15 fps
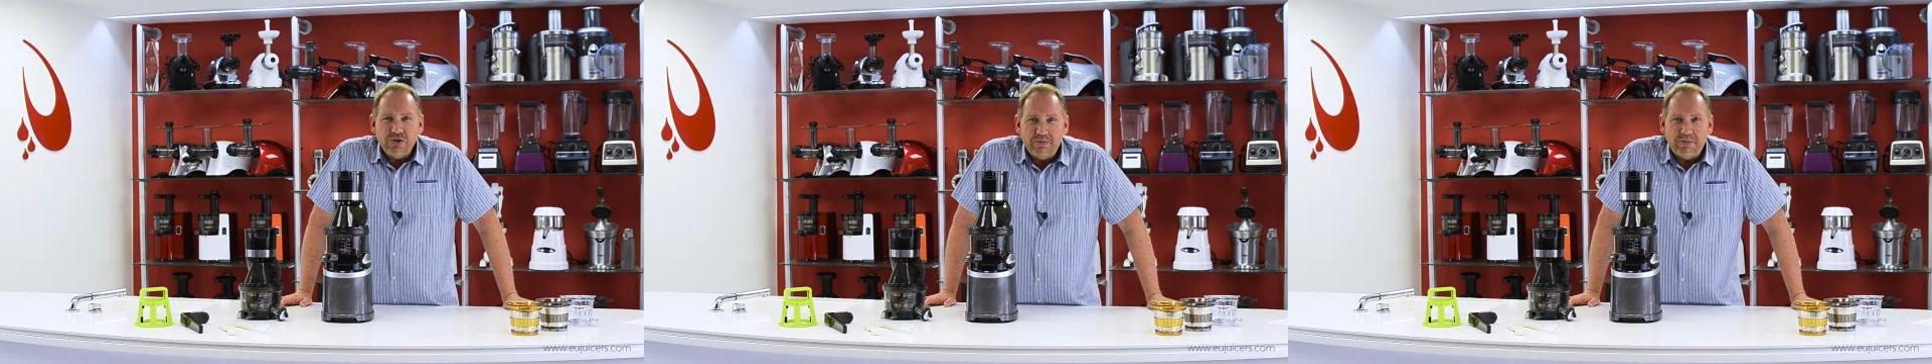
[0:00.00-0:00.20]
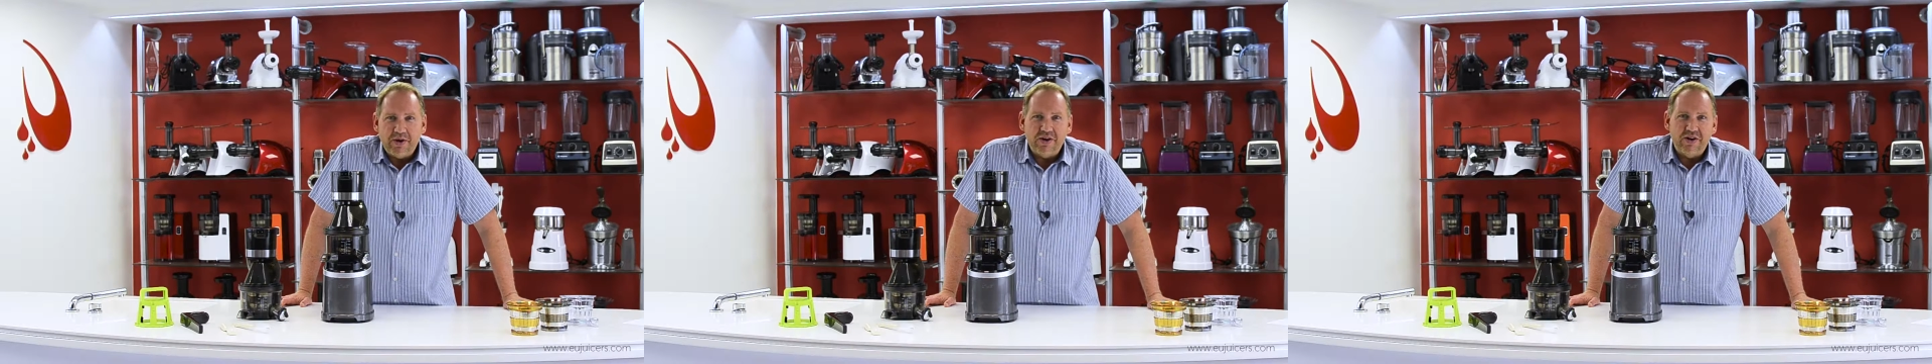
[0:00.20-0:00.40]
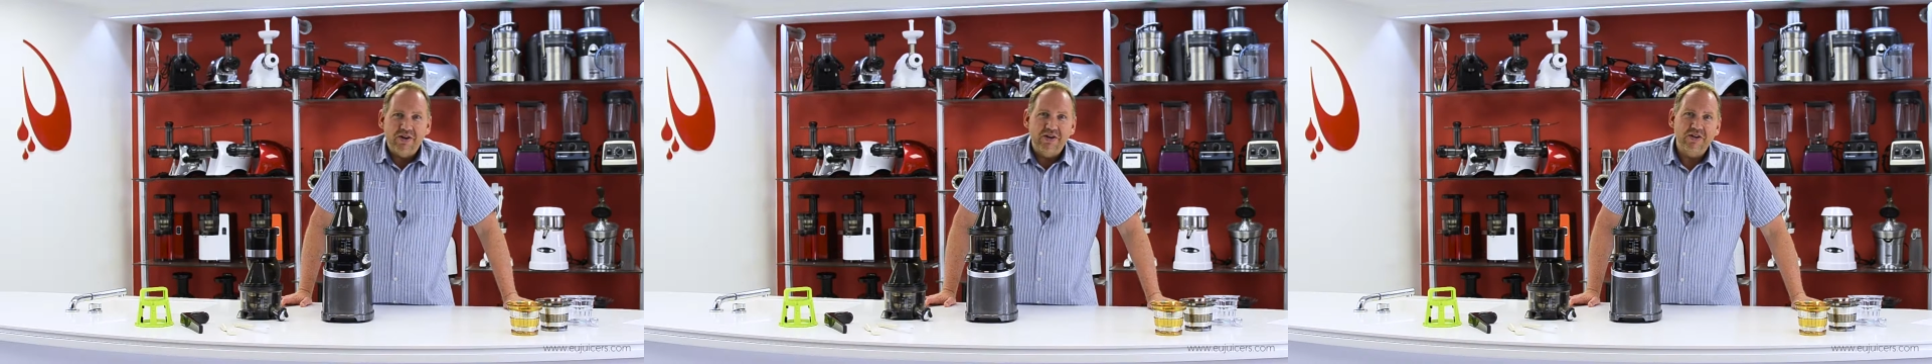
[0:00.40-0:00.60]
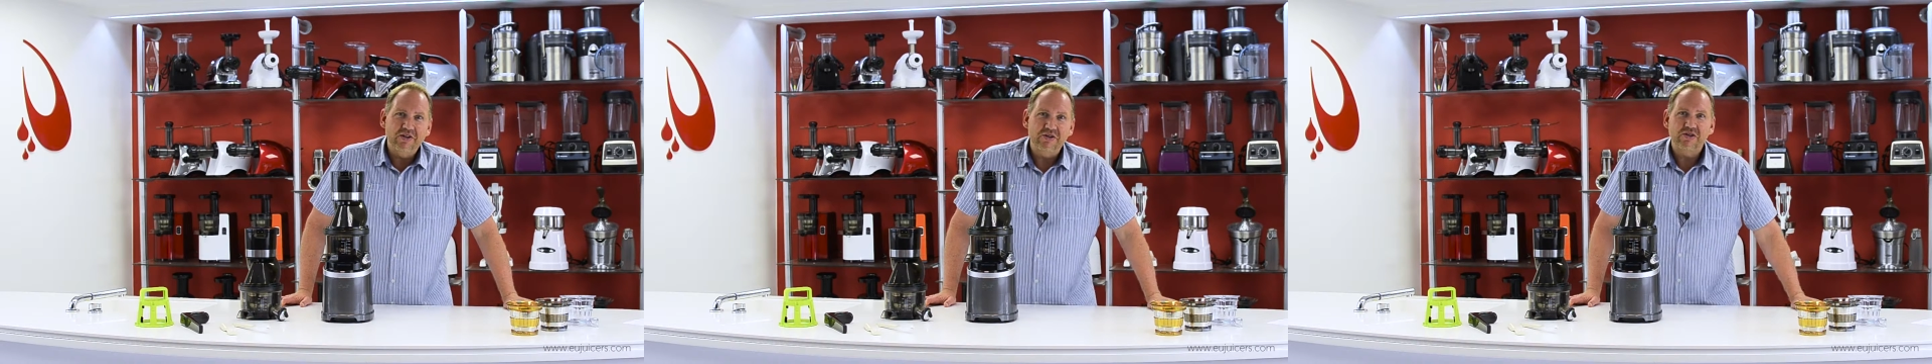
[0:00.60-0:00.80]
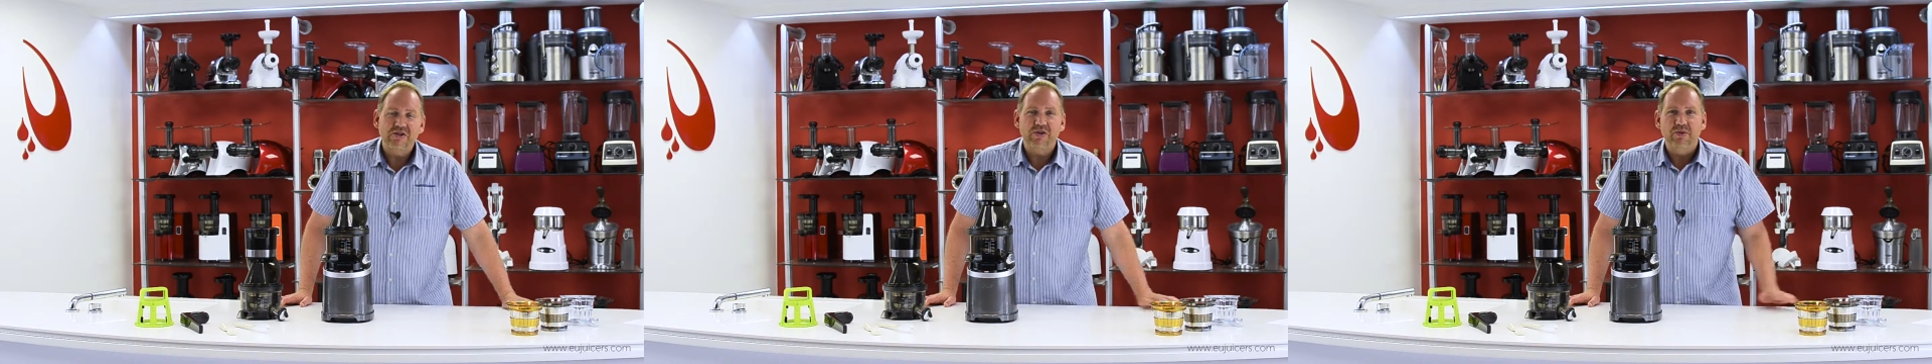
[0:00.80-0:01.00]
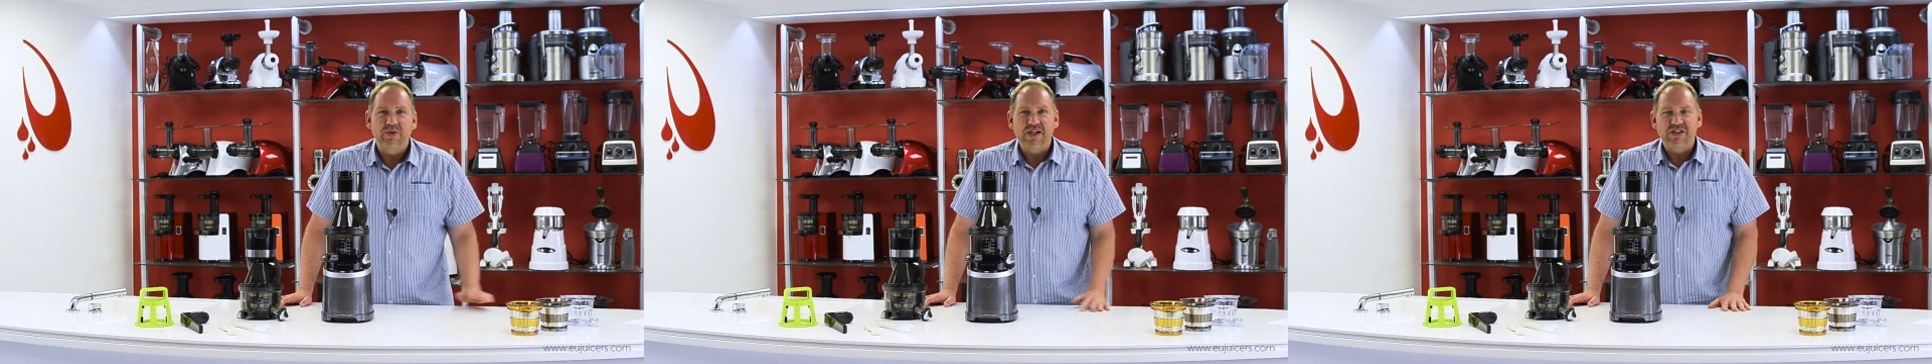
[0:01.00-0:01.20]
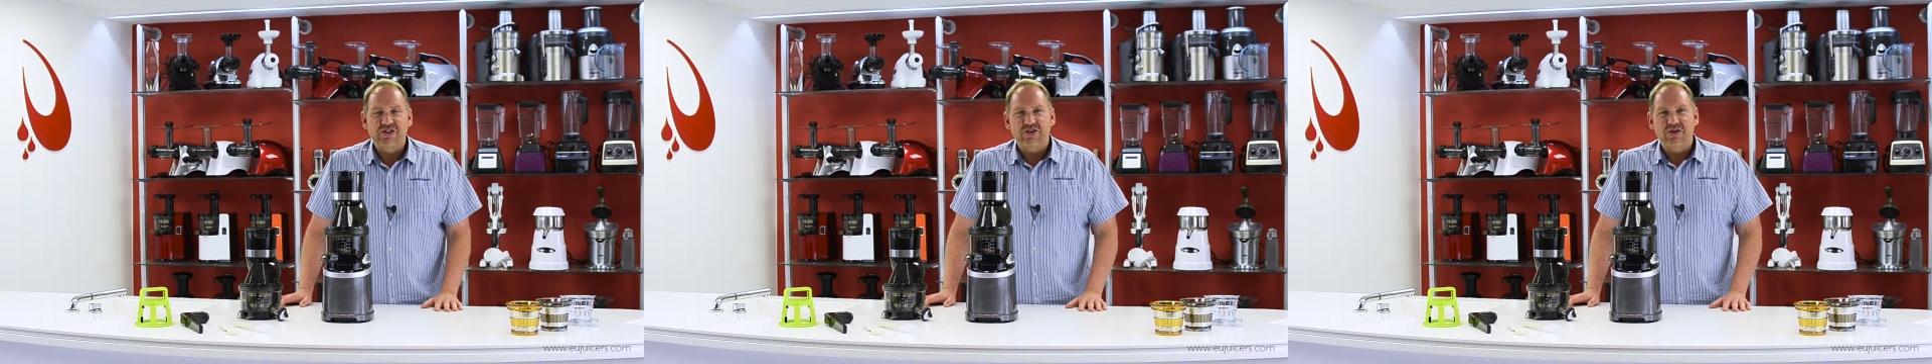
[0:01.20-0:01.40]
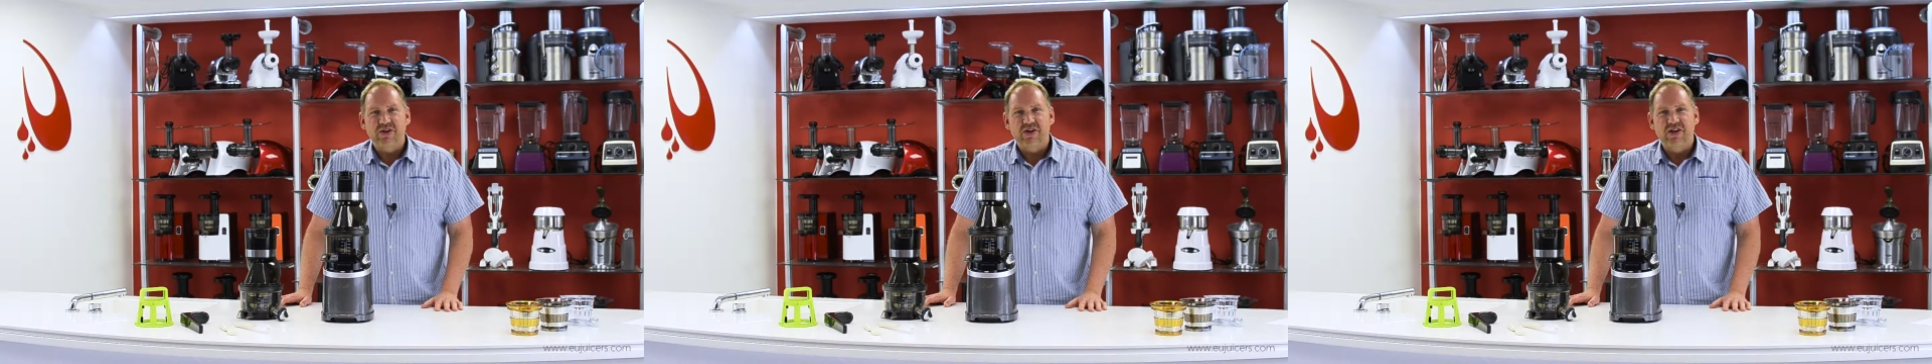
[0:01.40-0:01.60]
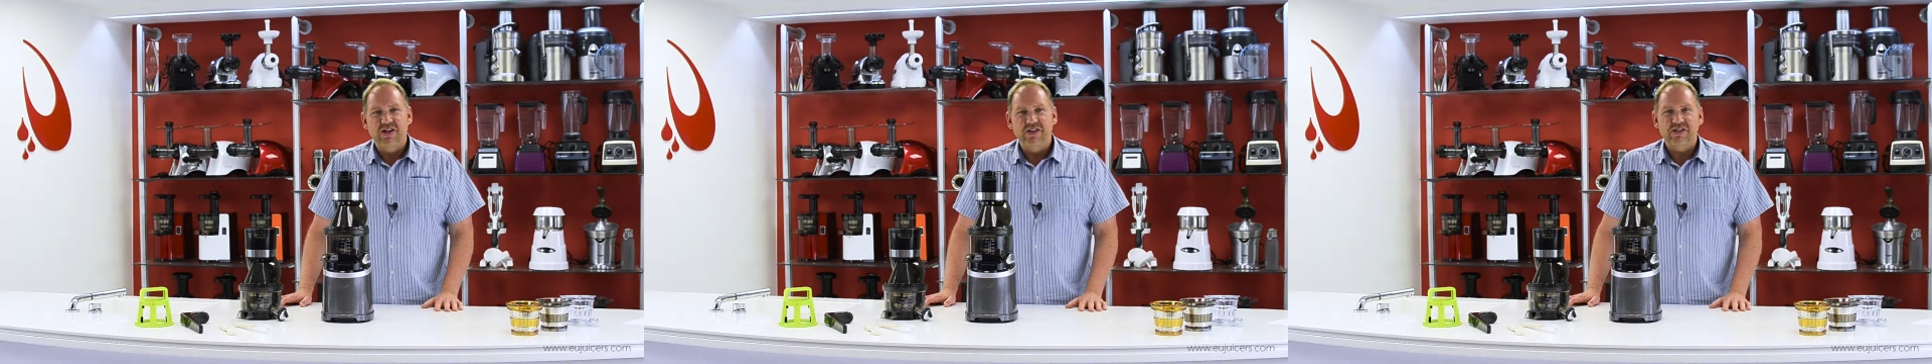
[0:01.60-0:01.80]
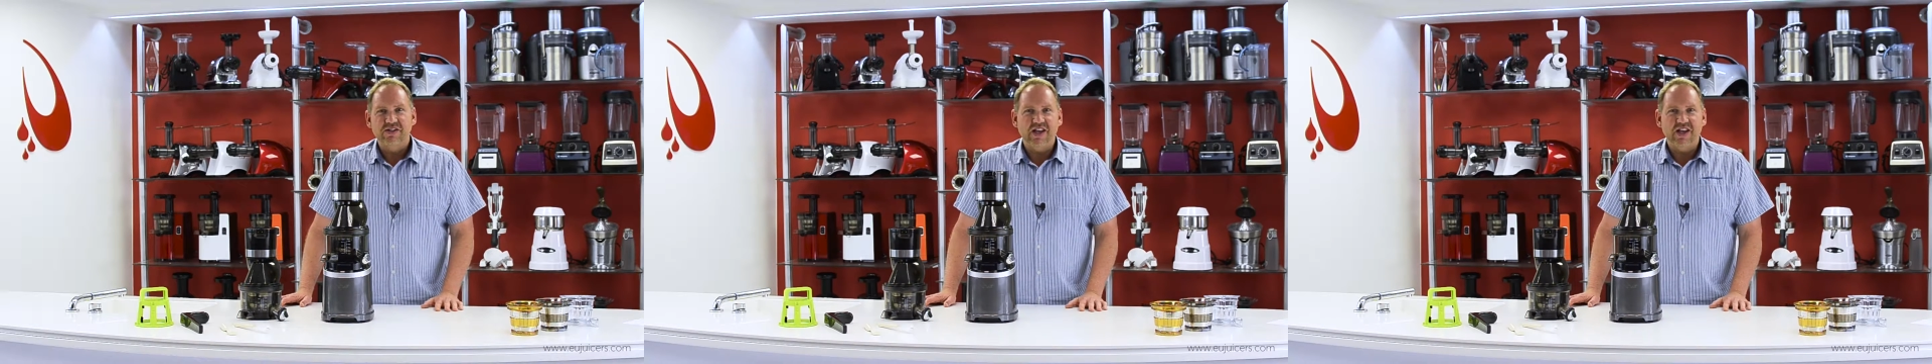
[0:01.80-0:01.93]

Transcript: bars, restaurants,